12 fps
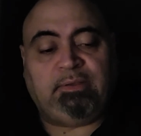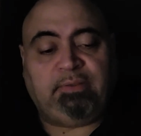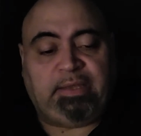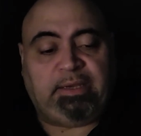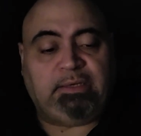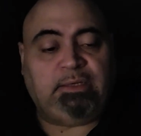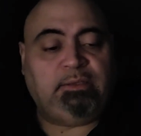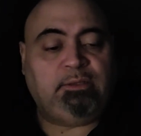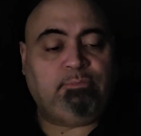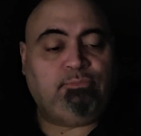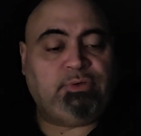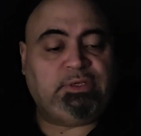Then the
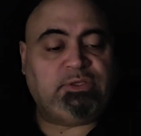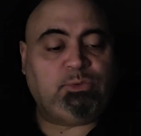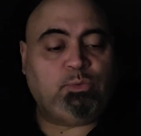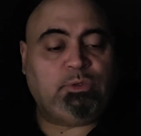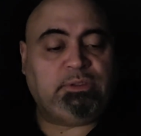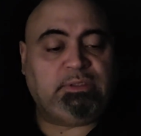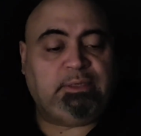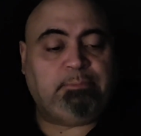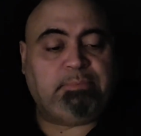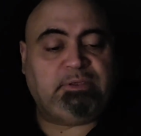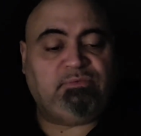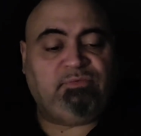priest will
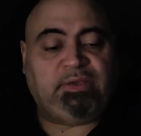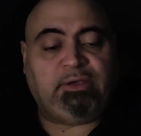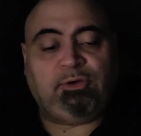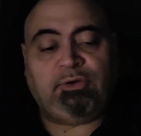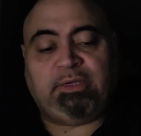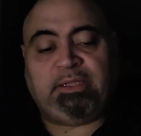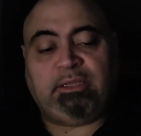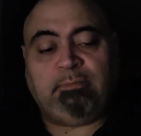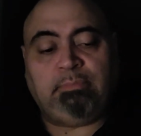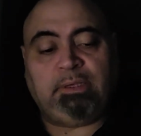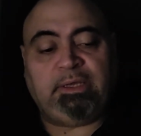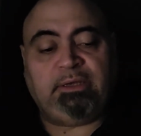dip his finger in
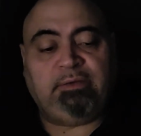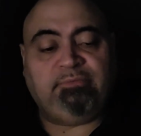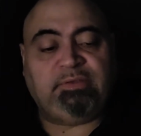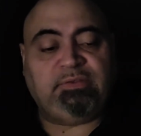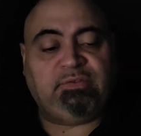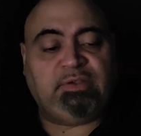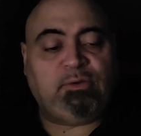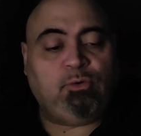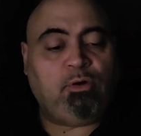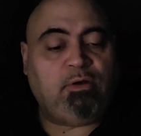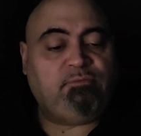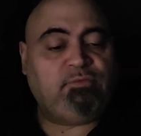the blood of the sin
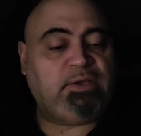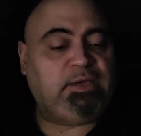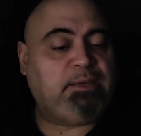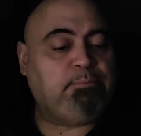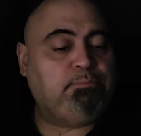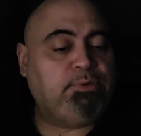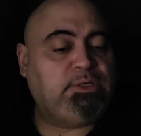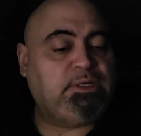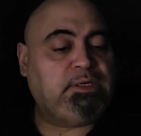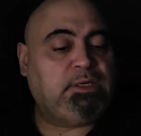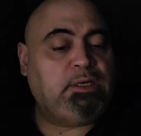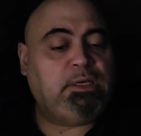offering and put
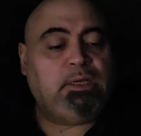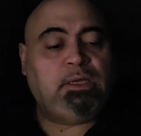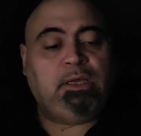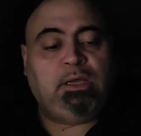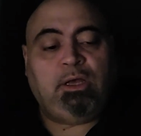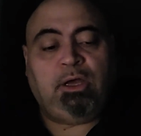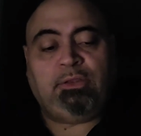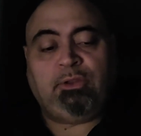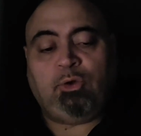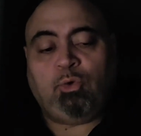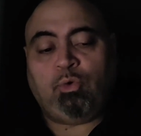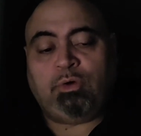it on the
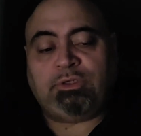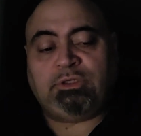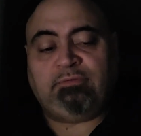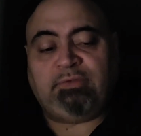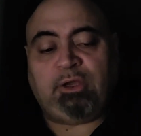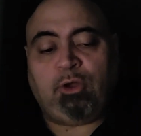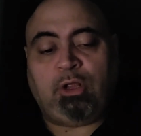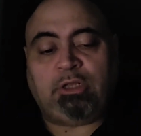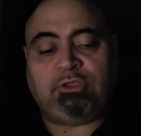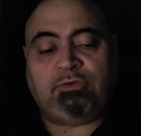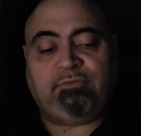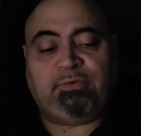horns of the
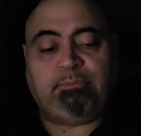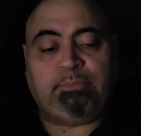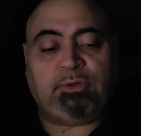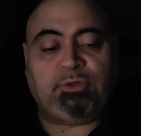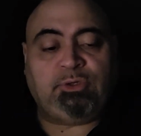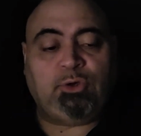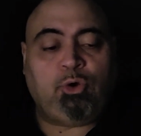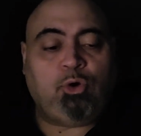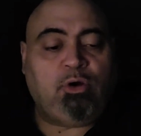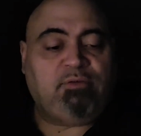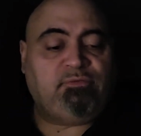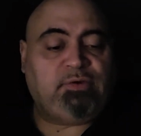altar for burnt
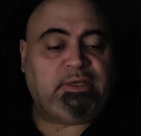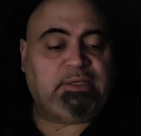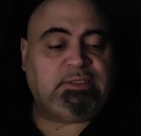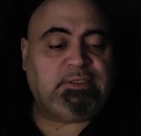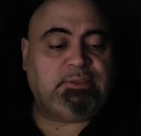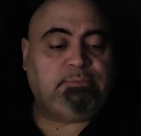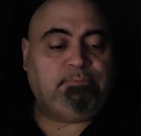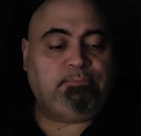offerings.